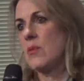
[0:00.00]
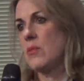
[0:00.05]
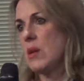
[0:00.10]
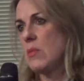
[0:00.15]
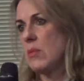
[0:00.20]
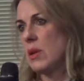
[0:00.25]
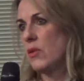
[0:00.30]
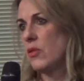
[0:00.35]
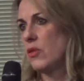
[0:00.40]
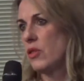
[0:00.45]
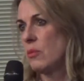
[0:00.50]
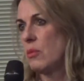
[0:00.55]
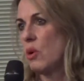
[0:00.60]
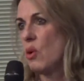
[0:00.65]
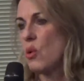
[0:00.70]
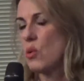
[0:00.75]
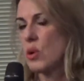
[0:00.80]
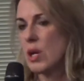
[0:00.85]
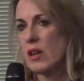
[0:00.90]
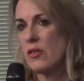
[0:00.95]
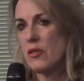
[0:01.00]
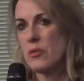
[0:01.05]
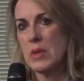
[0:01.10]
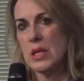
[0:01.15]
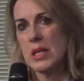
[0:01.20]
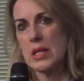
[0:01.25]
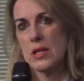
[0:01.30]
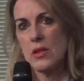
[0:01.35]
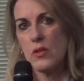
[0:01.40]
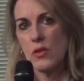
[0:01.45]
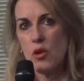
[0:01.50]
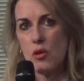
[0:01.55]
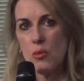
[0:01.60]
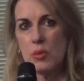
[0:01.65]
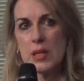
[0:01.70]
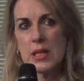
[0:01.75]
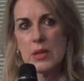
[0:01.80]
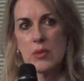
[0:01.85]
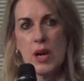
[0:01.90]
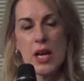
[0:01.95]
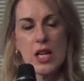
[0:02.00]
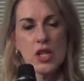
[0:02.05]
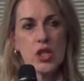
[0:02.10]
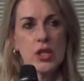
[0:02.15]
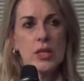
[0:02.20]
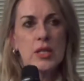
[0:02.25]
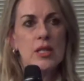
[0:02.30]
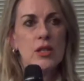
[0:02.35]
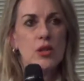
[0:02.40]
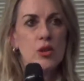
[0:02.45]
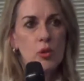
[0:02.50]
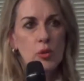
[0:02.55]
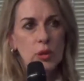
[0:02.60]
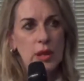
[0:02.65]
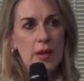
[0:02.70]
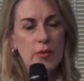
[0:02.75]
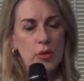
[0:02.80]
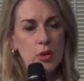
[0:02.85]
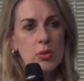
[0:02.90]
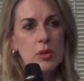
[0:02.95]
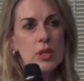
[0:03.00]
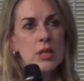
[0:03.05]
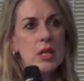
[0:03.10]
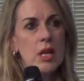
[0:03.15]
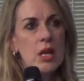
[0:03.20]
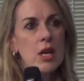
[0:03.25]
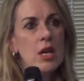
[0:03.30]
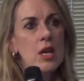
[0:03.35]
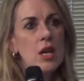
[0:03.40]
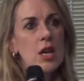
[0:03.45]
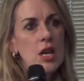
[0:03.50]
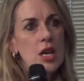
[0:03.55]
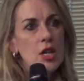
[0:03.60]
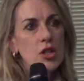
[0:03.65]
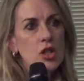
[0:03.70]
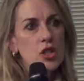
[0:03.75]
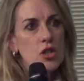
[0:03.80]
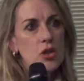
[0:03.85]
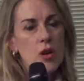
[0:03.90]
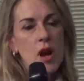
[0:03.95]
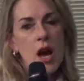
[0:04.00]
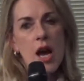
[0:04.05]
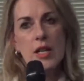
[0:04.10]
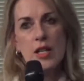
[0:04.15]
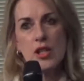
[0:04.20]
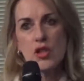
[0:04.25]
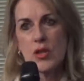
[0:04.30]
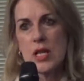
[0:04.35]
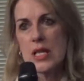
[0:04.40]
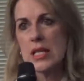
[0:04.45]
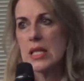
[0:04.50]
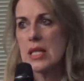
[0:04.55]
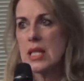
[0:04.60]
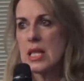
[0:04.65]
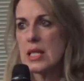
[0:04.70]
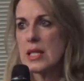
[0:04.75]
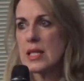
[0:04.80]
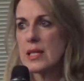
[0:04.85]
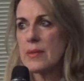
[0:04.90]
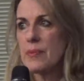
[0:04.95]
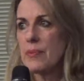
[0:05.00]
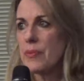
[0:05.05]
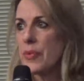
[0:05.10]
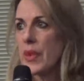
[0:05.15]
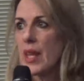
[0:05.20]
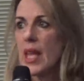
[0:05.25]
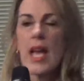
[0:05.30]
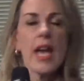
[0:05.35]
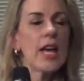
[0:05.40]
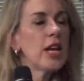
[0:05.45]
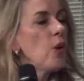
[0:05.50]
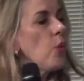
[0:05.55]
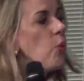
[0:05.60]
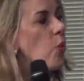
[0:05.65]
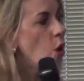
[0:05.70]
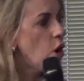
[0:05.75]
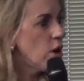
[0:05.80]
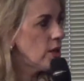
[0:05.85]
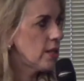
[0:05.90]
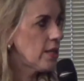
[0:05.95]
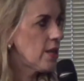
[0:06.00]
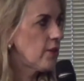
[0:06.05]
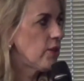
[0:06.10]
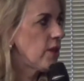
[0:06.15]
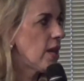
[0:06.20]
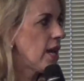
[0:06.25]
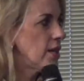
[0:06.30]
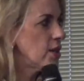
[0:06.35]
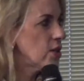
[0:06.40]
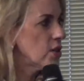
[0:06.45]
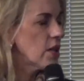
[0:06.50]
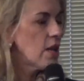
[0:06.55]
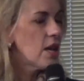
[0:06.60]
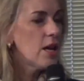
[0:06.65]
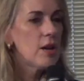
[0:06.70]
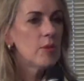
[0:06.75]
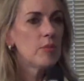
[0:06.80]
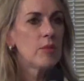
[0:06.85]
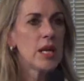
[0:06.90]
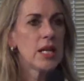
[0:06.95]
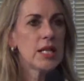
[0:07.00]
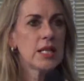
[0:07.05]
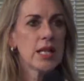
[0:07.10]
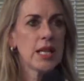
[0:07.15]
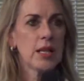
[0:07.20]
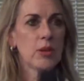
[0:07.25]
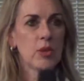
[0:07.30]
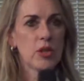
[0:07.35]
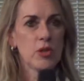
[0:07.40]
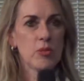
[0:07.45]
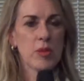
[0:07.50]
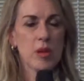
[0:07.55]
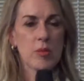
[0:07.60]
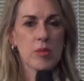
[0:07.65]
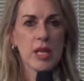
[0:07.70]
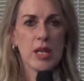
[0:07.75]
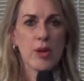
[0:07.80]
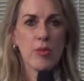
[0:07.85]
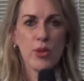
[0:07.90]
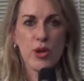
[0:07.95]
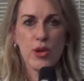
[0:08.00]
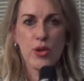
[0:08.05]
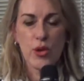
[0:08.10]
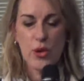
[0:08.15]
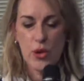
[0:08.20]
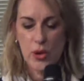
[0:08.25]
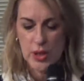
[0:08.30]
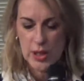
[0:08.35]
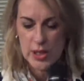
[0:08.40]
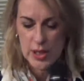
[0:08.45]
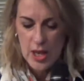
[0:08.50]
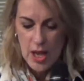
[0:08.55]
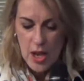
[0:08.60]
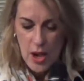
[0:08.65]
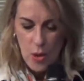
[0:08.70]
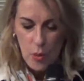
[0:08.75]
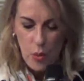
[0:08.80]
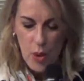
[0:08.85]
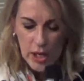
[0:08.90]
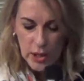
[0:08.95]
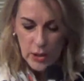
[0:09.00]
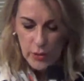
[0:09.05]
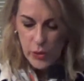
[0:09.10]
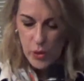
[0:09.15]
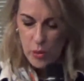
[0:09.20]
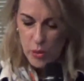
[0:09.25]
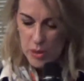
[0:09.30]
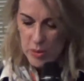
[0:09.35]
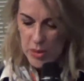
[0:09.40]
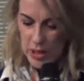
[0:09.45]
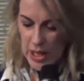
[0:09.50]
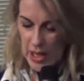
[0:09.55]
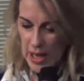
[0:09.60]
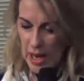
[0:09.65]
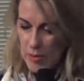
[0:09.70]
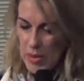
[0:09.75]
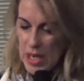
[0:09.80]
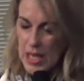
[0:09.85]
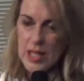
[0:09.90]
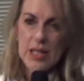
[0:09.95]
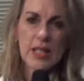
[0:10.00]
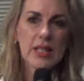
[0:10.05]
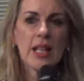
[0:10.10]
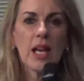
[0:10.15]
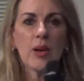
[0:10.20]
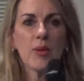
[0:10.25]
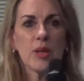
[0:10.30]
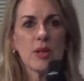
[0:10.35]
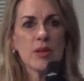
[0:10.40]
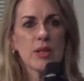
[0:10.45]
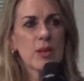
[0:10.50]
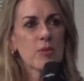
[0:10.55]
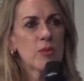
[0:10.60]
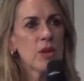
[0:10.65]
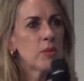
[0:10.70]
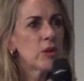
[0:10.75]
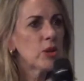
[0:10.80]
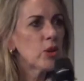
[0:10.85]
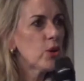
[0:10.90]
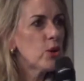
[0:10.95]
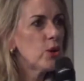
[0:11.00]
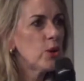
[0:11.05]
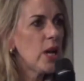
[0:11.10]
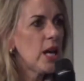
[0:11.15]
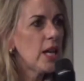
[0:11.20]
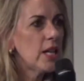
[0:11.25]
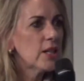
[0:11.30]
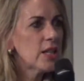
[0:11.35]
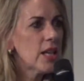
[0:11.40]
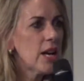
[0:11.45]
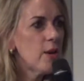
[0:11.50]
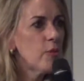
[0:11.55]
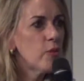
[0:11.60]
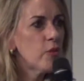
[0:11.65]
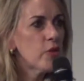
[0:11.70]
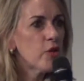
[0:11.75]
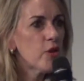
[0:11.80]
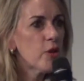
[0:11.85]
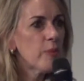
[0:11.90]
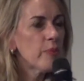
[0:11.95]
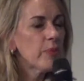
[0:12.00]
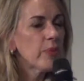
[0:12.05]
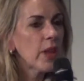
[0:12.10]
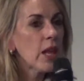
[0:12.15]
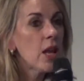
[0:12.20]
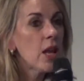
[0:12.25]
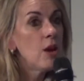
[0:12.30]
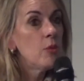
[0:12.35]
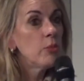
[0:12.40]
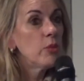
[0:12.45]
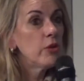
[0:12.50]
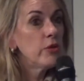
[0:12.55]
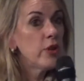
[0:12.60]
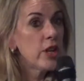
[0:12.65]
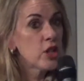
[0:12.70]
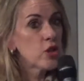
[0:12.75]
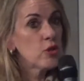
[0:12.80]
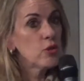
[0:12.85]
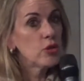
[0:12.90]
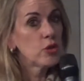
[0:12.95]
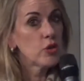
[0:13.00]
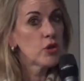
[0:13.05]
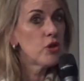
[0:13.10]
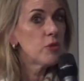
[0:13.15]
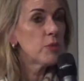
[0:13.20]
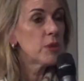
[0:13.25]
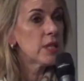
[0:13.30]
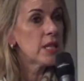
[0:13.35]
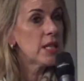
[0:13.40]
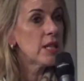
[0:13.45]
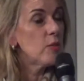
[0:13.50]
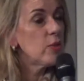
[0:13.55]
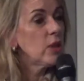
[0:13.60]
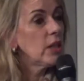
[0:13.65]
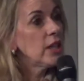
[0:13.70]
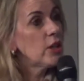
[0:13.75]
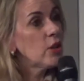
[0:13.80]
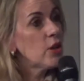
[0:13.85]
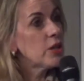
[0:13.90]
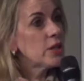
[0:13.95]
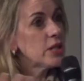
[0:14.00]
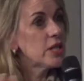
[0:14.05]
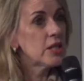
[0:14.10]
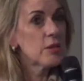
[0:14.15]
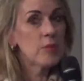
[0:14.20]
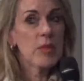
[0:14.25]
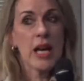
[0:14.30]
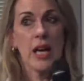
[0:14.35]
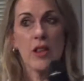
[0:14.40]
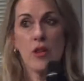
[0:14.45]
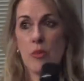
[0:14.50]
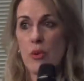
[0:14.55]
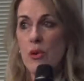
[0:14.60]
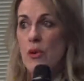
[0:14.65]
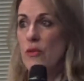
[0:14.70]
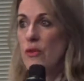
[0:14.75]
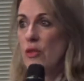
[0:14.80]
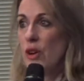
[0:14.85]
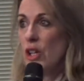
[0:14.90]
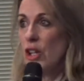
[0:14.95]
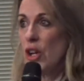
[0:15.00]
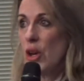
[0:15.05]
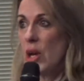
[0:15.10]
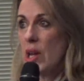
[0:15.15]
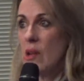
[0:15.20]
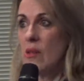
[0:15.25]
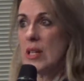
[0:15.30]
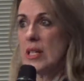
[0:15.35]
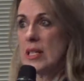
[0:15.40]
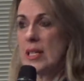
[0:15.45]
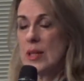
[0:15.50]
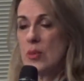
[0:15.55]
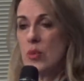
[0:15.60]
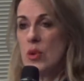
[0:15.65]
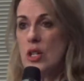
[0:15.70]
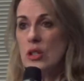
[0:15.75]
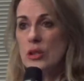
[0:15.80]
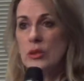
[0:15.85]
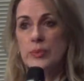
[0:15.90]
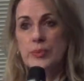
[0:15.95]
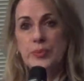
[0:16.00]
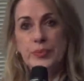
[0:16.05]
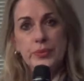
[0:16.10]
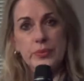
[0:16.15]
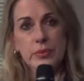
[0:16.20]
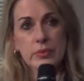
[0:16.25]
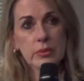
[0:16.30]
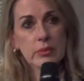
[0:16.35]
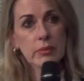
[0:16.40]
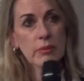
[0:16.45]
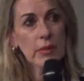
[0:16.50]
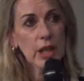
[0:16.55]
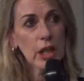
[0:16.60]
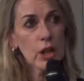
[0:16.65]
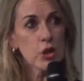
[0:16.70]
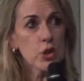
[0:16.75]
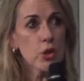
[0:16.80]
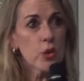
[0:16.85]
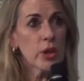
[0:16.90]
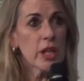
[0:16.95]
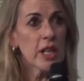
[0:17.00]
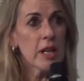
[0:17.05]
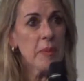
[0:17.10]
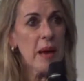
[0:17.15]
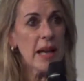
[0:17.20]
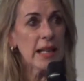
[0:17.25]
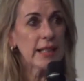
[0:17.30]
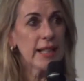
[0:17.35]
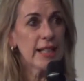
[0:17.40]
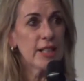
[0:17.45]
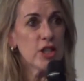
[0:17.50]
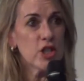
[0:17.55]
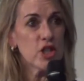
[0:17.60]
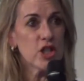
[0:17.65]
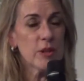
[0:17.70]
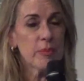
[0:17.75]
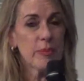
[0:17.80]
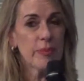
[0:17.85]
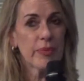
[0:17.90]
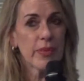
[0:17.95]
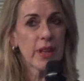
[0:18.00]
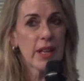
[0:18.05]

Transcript: commitment from all governments of all persuasions at all levels to try and address this. And it was at that meeting with Mimmie and with those wonderful women that I met, and they were some women who had come from professional groups, and it really goes into my other portfolio areas as well, talking about leadership,